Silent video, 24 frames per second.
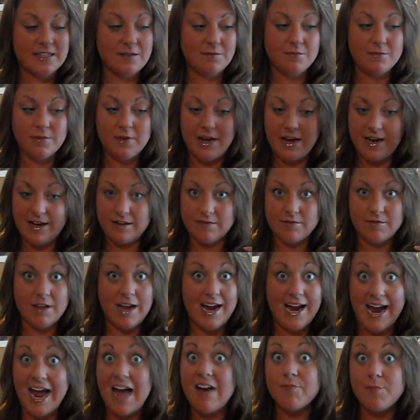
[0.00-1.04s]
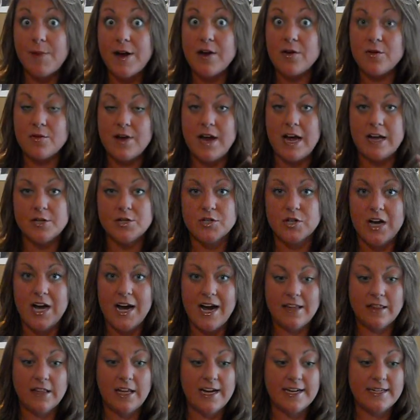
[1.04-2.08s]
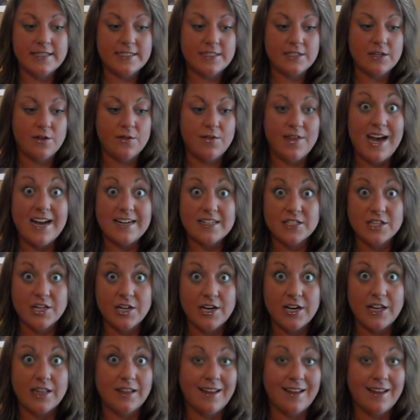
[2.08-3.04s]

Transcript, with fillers: I'm, I, I have my own natural highlights, so that's good.